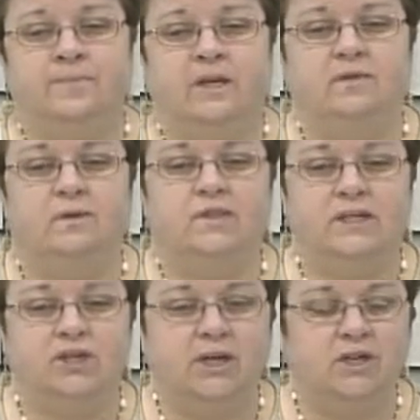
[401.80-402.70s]
if you see
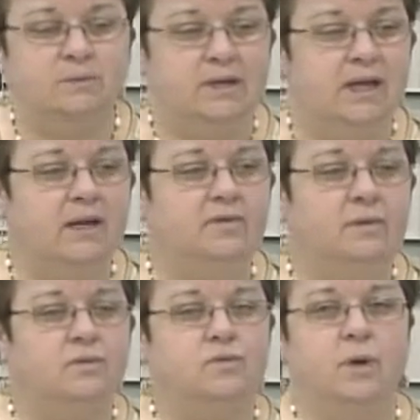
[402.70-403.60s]
changing
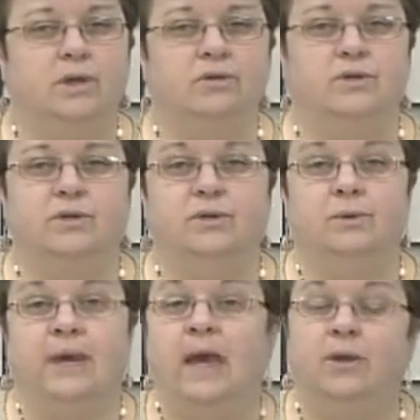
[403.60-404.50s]
behaviors, what you should do
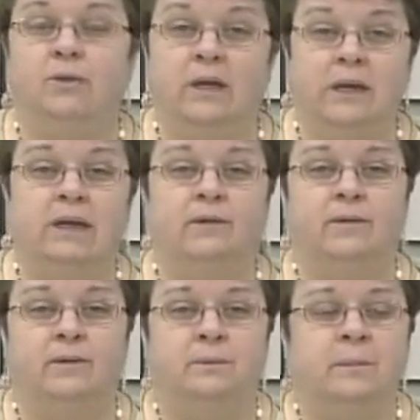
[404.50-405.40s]
and how you can handle
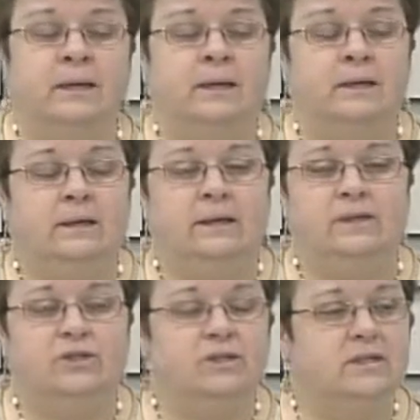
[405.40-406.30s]
them.
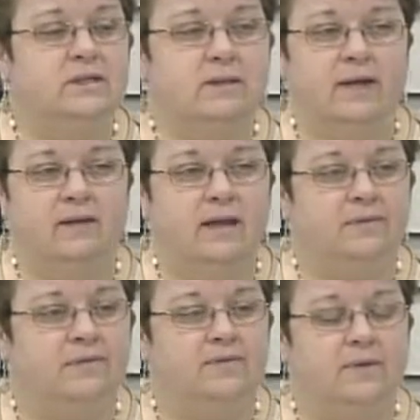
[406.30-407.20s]
It's just
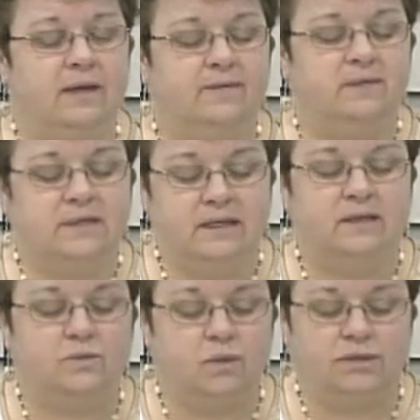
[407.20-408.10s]
I've seen
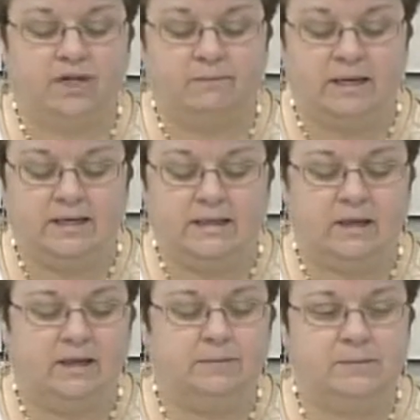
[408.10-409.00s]
this workshop many
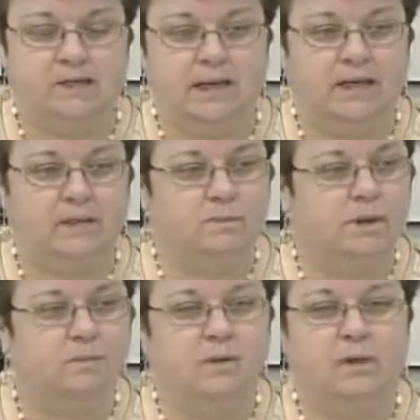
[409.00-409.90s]
times, and
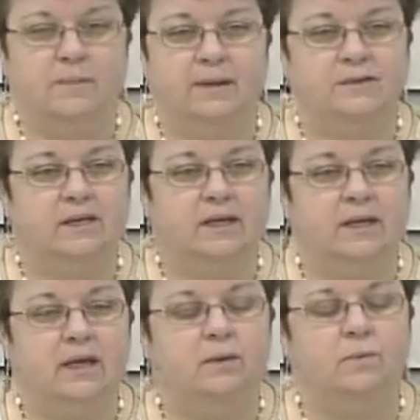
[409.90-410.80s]
people come out
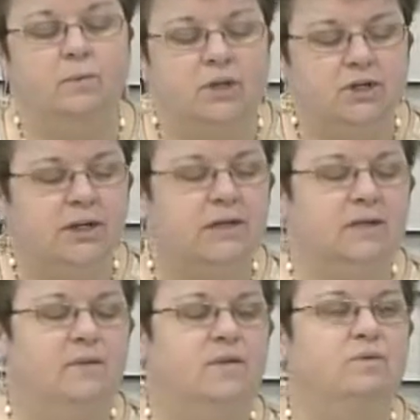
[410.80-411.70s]
saying, I wish I had
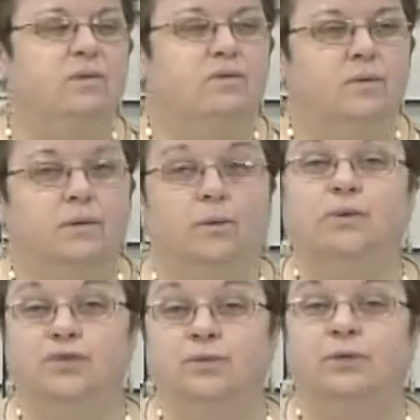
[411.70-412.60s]
done this before or
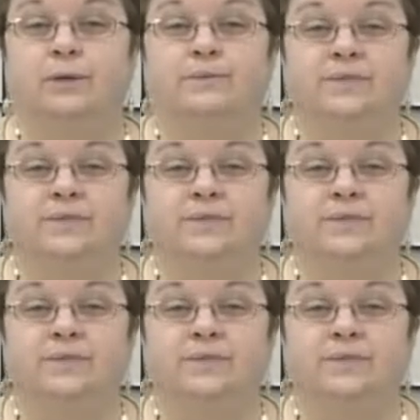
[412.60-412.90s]
sooner.